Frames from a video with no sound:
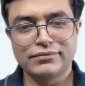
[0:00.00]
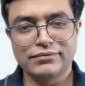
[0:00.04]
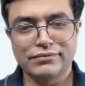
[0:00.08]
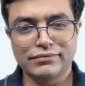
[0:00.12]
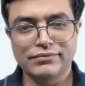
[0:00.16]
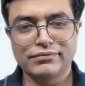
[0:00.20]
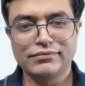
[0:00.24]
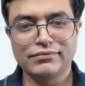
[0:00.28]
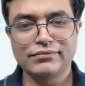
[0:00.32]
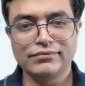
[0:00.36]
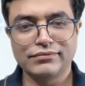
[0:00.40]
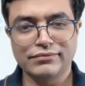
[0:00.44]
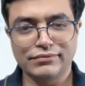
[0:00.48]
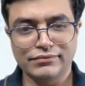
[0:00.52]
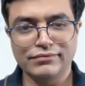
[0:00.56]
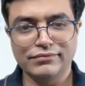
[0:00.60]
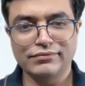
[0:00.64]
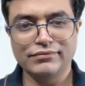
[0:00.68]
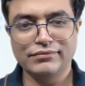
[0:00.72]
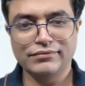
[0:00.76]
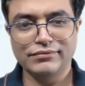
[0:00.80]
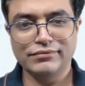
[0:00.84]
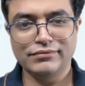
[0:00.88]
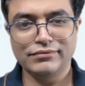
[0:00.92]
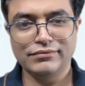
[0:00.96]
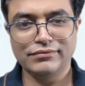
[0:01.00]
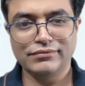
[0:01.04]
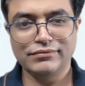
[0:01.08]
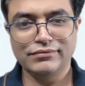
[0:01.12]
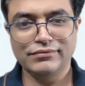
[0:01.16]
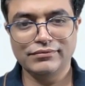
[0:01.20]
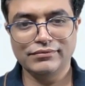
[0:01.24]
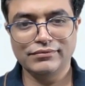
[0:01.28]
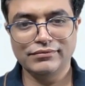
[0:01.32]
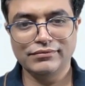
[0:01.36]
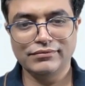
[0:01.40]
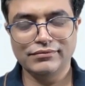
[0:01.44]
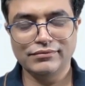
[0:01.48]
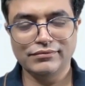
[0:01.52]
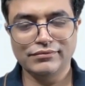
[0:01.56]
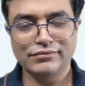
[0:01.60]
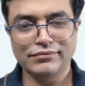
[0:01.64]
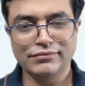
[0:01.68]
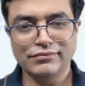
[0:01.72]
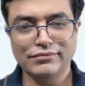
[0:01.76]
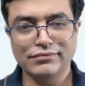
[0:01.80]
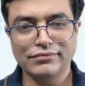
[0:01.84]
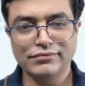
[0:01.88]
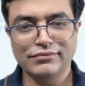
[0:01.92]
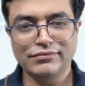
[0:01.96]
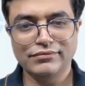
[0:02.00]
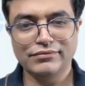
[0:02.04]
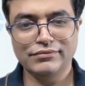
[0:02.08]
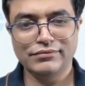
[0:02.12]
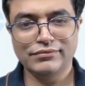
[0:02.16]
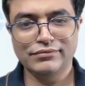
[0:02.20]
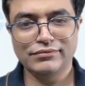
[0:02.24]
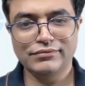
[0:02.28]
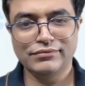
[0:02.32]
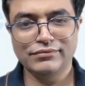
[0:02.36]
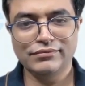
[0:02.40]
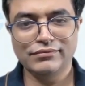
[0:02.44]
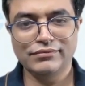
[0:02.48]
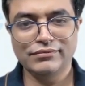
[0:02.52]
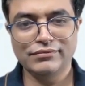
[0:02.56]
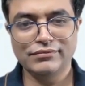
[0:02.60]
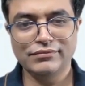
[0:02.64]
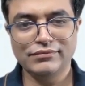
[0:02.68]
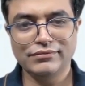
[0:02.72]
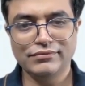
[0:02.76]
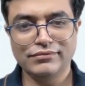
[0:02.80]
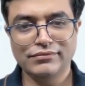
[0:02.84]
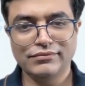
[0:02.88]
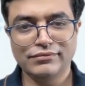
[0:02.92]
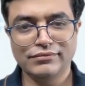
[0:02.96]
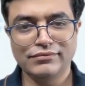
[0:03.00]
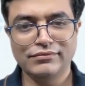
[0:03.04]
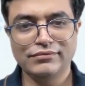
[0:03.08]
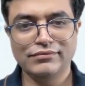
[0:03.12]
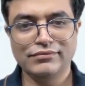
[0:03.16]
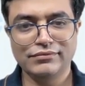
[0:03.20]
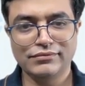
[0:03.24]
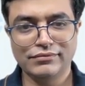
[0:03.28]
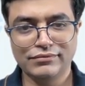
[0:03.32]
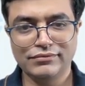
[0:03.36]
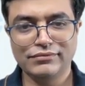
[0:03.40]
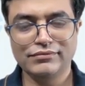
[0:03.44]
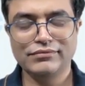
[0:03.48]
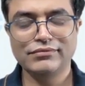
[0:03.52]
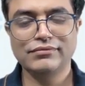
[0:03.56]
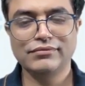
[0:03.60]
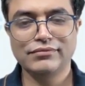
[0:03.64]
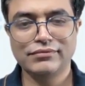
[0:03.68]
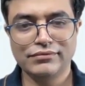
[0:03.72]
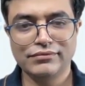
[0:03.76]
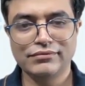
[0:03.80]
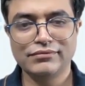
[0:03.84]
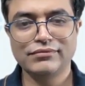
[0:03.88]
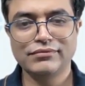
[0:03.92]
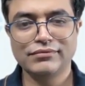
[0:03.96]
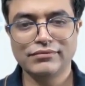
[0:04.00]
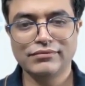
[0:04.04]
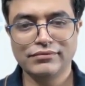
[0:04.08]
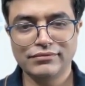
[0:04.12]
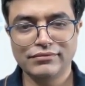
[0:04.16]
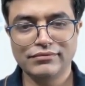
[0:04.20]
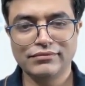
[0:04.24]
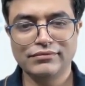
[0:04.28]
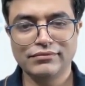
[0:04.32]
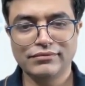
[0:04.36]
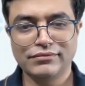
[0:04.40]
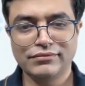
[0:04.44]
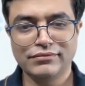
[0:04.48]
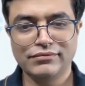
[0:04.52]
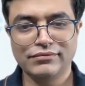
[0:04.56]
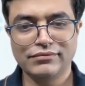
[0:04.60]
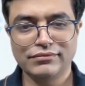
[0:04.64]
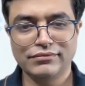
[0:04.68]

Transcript: (not speaking)